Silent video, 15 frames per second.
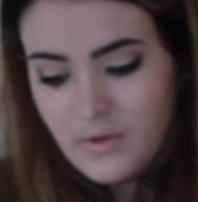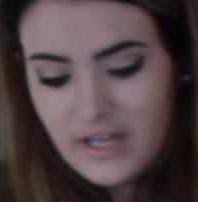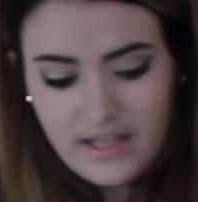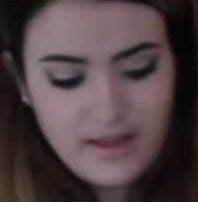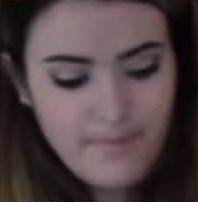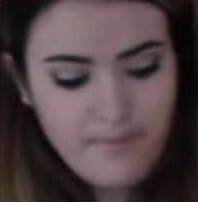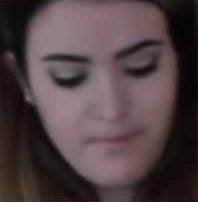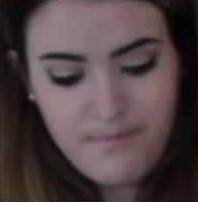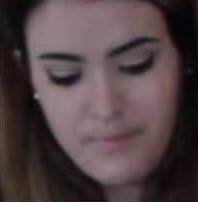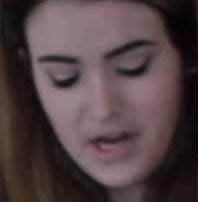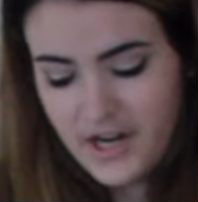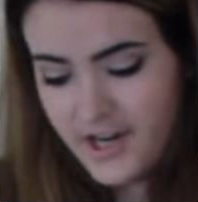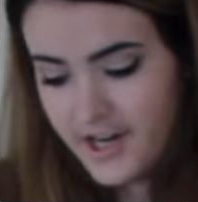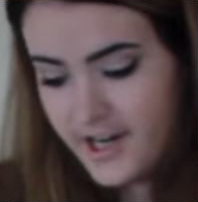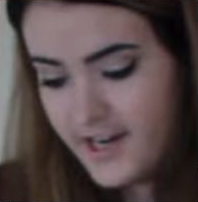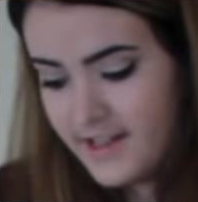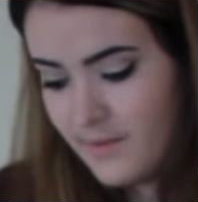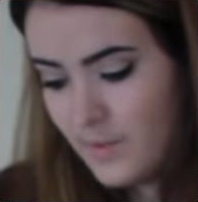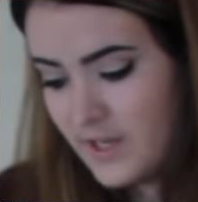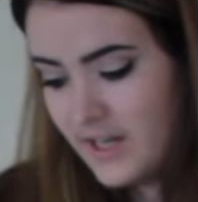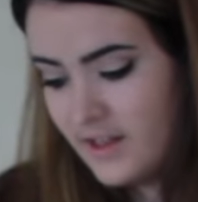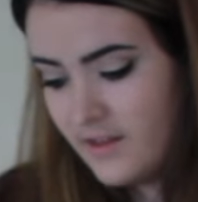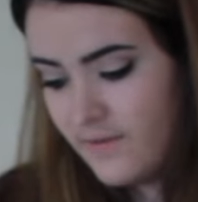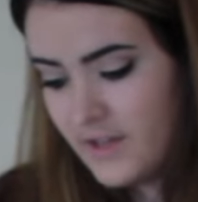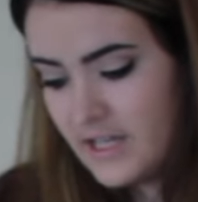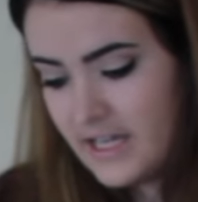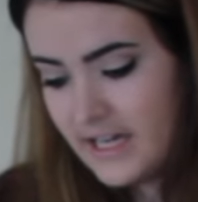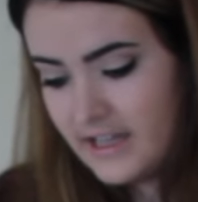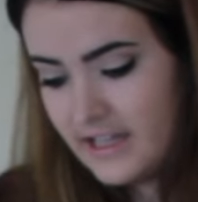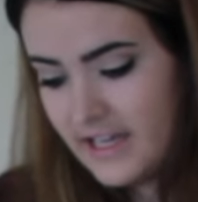we need the butter, and then we need the
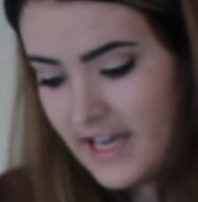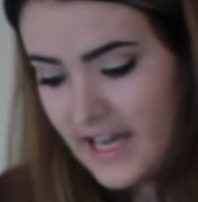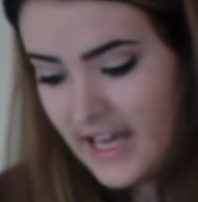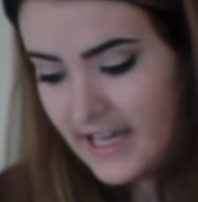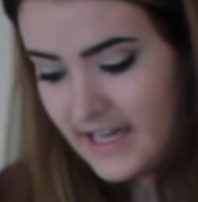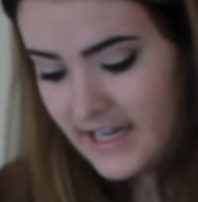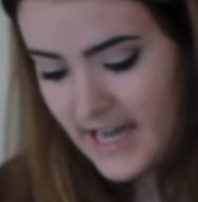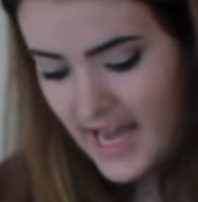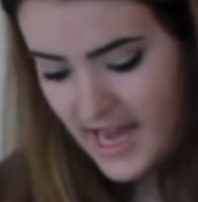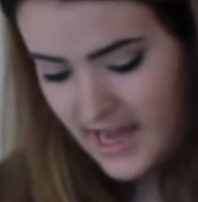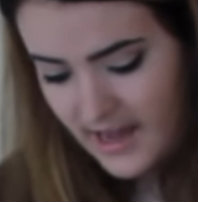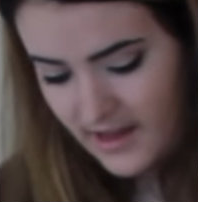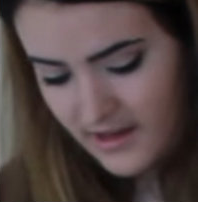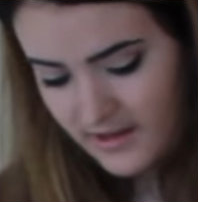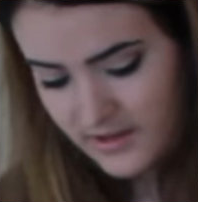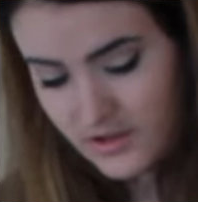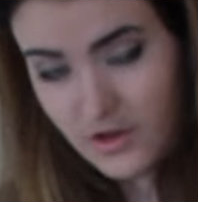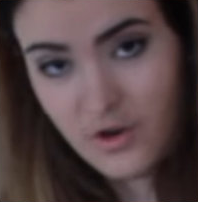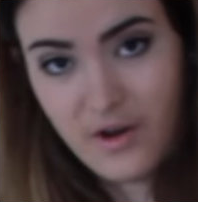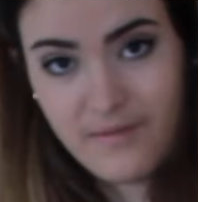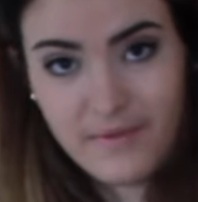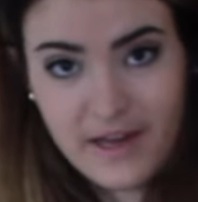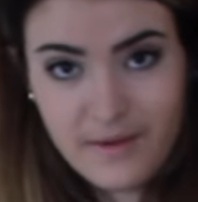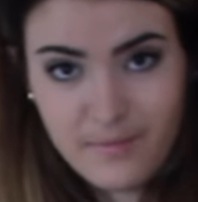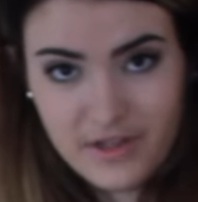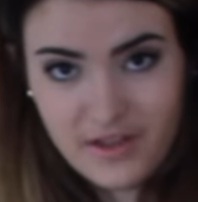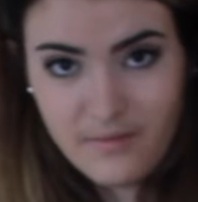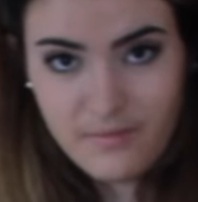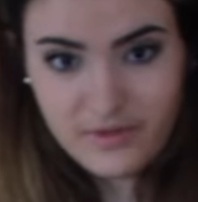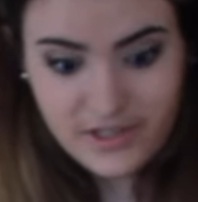vanilla and an egg. So I'm gonna put
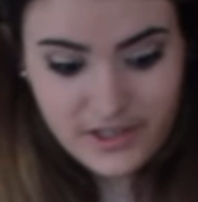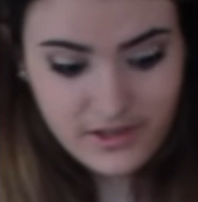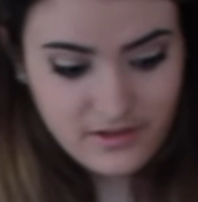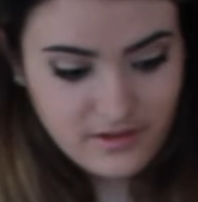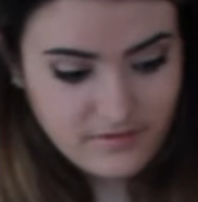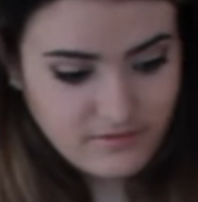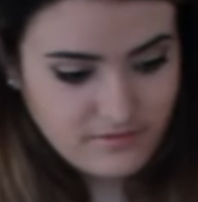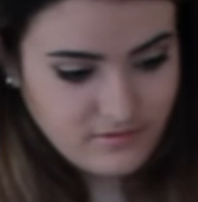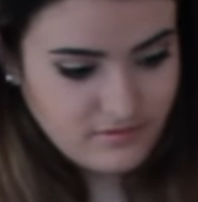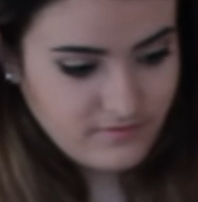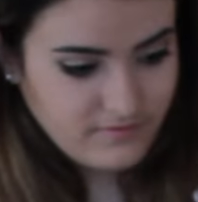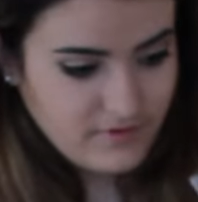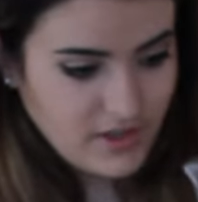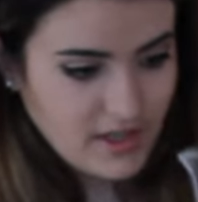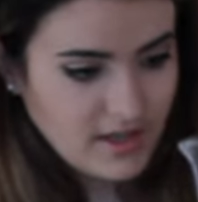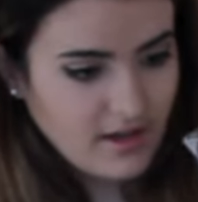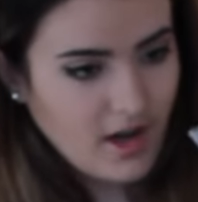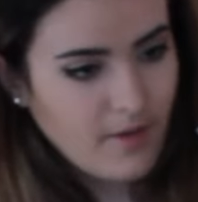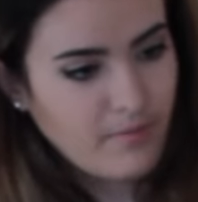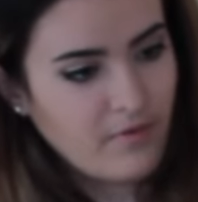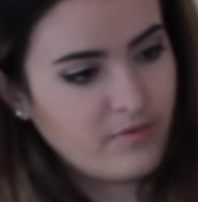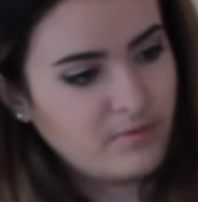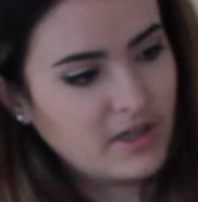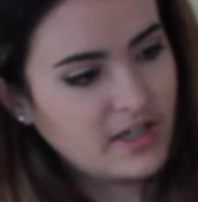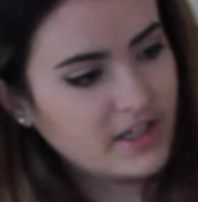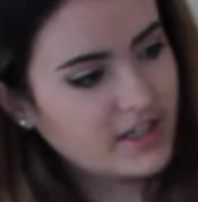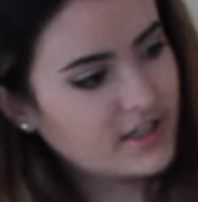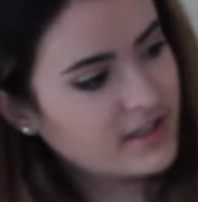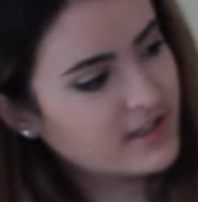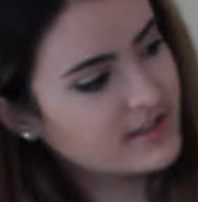the butter, the freaking cup of
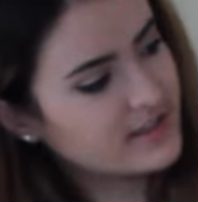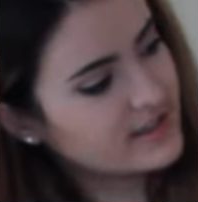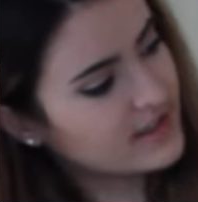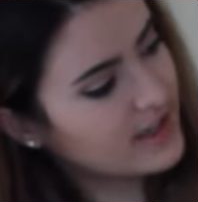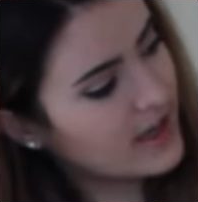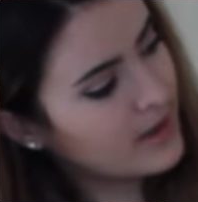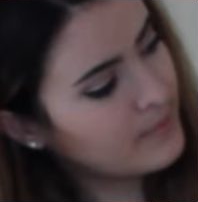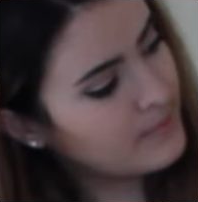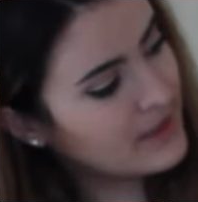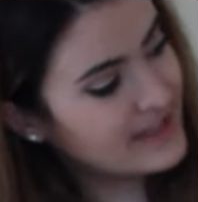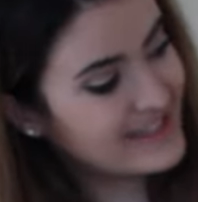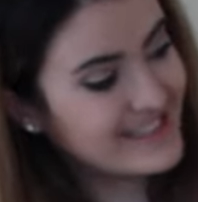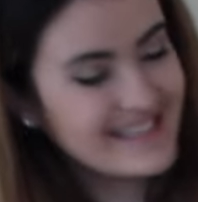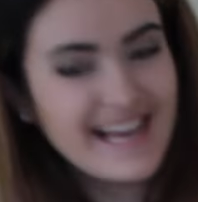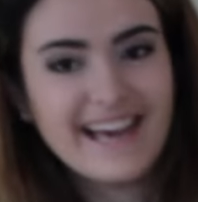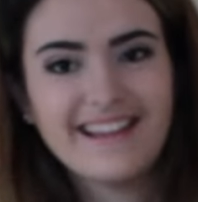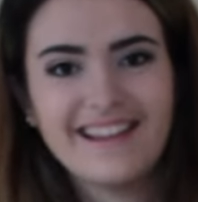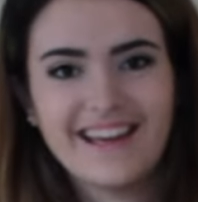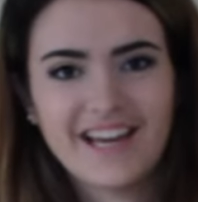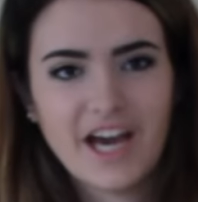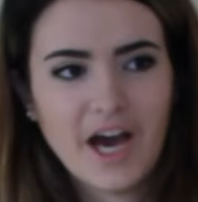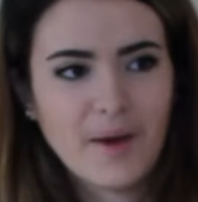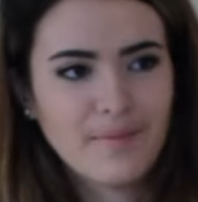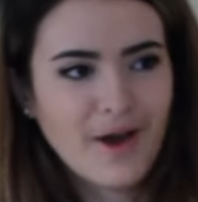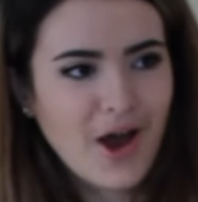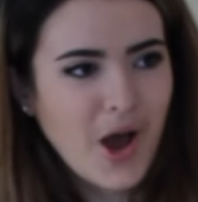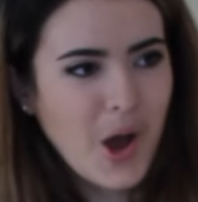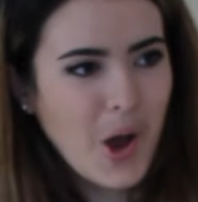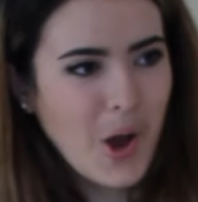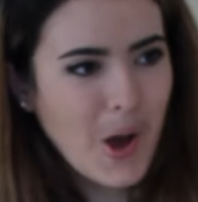butter. Is this a cup? It's exactly a cup.
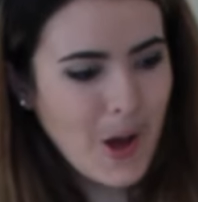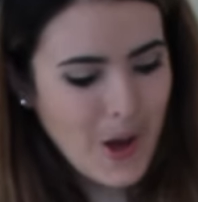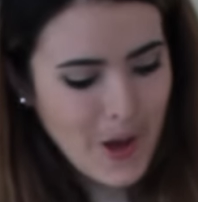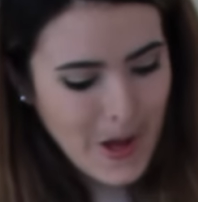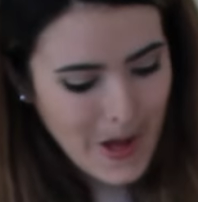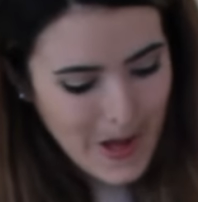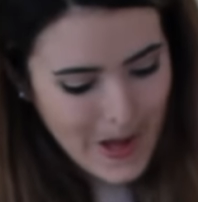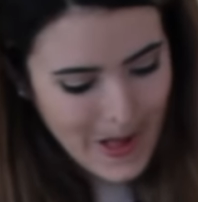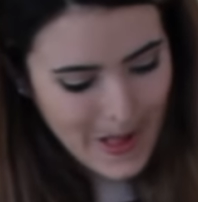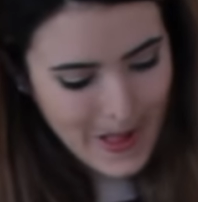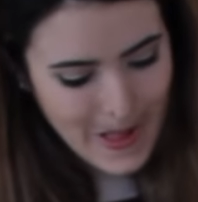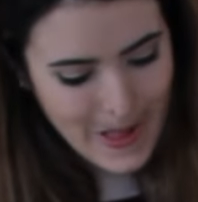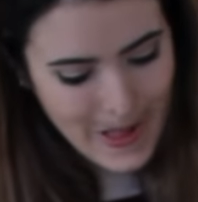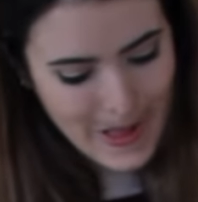Uh-huh.